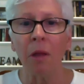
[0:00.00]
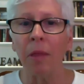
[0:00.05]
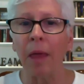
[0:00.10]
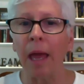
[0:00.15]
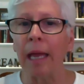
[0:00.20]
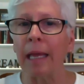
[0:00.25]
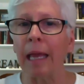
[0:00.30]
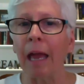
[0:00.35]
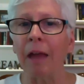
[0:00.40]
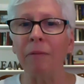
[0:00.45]

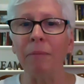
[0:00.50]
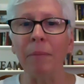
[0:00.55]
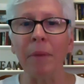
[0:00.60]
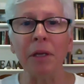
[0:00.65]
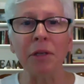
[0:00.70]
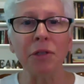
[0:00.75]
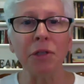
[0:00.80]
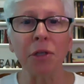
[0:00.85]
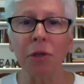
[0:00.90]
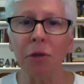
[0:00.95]
They gave
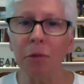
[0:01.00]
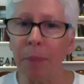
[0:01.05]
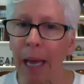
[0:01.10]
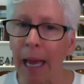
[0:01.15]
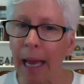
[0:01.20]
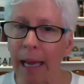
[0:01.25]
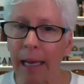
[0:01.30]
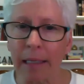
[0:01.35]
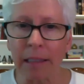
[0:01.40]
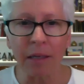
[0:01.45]
me 2
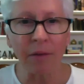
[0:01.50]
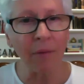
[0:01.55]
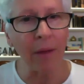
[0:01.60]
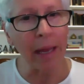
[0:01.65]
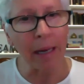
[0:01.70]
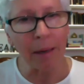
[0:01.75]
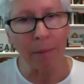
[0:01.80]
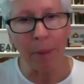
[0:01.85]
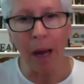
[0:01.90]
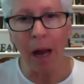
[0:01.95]
bags of
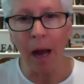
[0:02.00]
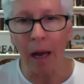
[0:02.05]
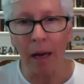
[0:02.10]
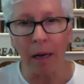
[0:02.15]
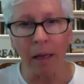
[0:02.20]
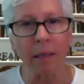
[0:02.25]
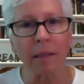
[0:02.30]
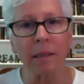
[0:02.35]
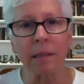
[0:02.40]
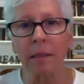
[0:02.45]

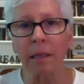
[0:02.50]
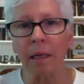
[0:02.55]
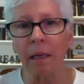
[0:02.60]
antibiotics.